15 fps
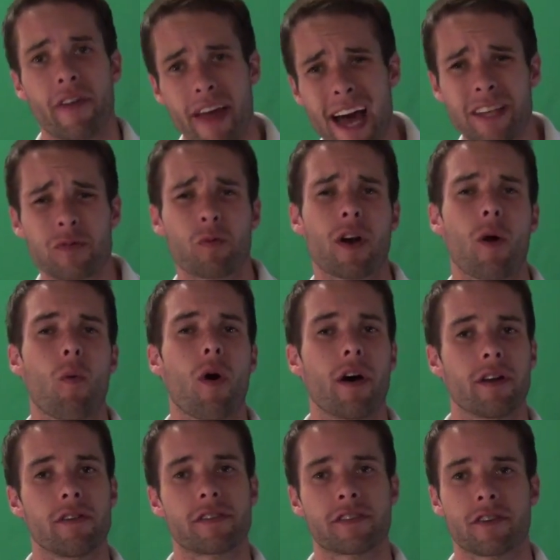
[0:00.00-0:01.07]
That's what I want
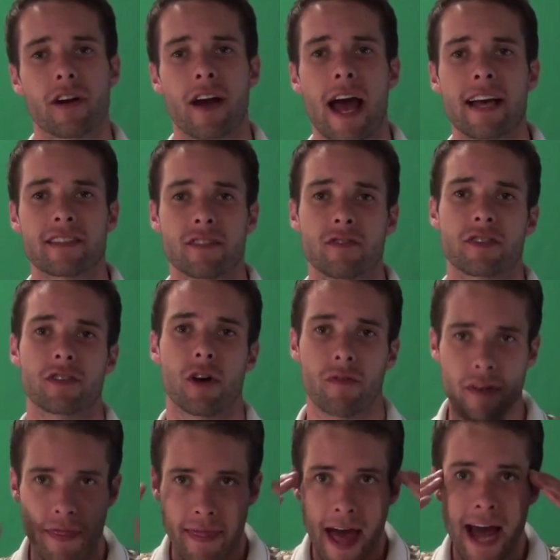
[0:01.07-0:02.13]
you to start asking yourself,
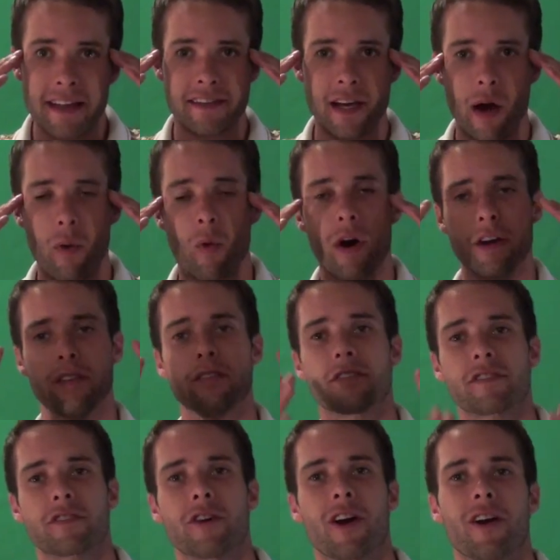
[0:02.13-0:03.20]
and that's how I want you to
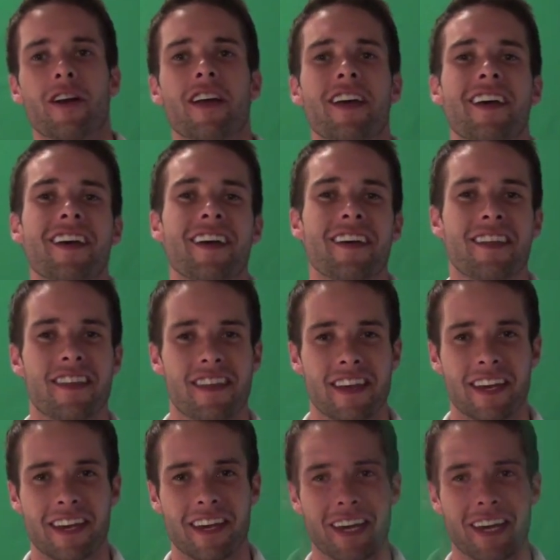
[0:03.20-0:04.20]
start thinking.